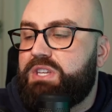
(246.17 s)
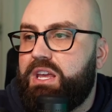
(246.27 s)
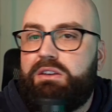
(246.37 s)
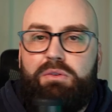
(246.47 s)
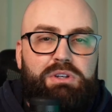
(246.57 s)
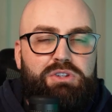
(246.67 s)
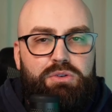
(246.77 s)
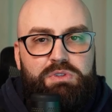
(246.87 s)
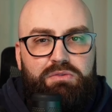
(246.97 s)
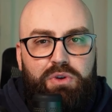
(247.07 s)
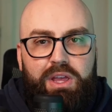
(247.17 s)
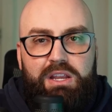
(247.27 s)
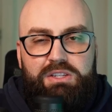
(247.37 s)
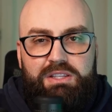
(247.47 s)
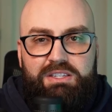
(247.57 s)
seen in terms of
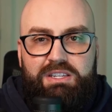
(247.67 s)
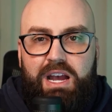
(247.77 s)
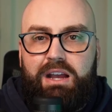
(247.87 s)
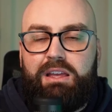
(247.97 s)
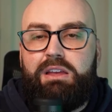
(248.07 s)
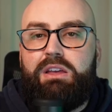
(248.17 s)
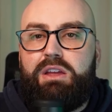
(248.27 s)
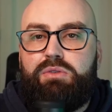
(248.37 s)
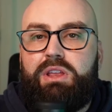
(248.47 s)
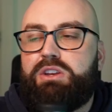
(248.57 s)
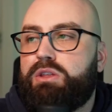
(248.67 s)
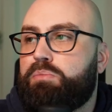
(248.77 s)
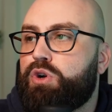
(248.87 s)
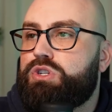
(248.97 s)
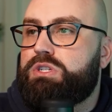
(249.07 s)
relating to the stock and relating to
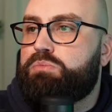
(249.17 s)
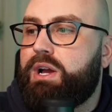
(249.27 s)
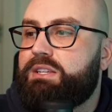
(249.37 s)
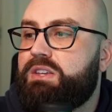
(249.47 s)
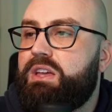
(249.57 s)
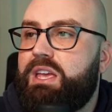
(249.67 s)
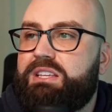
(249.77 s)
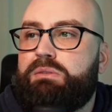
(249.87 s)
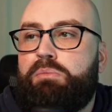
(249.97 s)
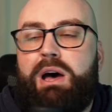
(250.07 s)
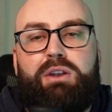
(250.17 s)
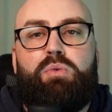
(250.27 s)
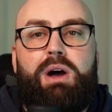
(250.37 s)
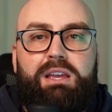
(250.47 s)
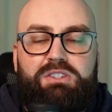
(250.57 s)
the purchase price is the Model
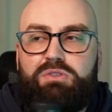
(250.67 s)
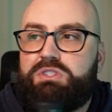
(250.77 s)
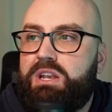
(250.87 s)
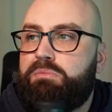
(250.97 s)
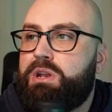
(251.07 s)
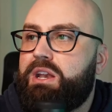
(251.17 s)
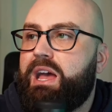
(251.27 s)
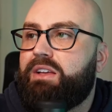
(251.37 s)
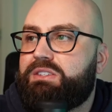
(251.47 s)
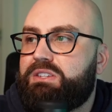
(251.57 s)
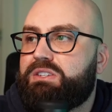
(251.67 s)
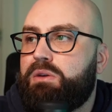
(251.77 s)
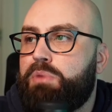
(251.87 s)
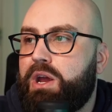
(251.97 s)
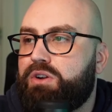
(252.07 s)
Y. So sentiment analysis
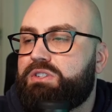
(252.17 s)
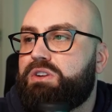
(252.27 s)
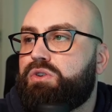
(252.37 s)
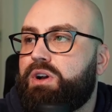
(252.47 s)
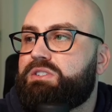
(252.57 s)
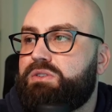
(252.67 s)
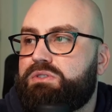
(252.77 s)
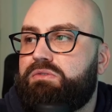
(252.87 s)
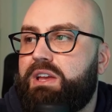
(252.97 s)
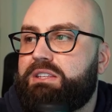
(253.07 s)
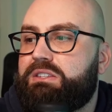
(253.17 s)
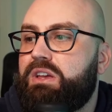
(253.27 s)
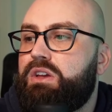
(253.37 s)
comparison across those events